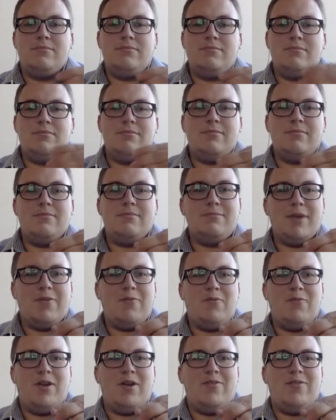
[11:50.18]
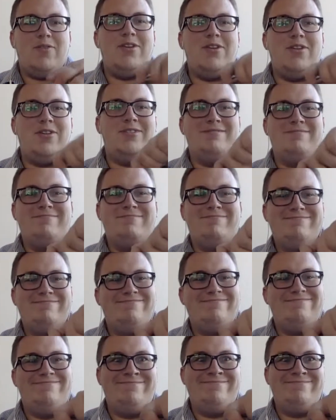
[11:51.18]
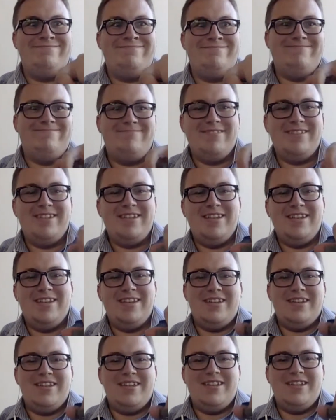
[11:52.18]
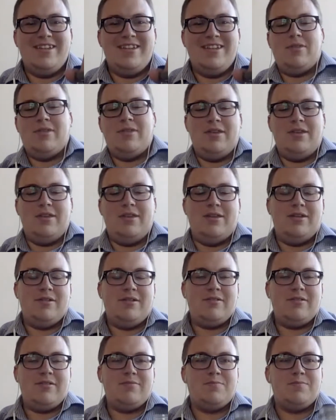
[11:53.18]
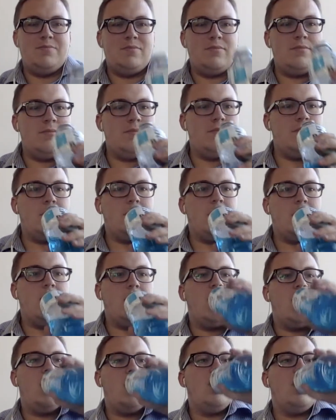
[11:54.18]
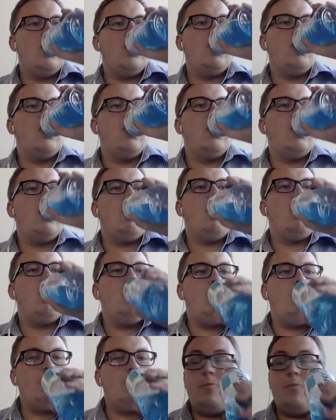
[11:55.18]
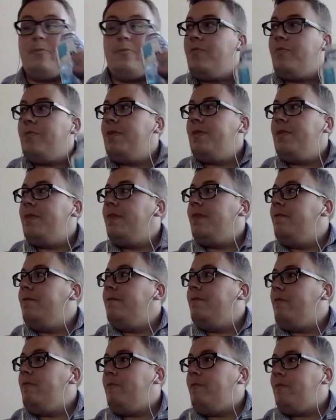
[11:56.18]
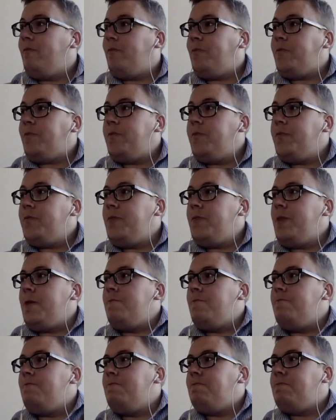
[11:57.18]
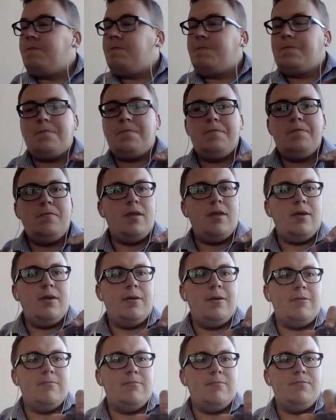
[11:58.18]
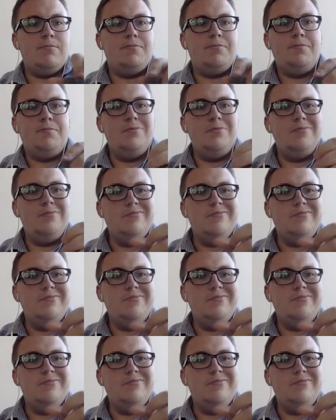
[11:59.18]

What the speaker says: On top of him moving has been really tough. But as he just said how he's proud of me and I'm doing well, he's been wonderful.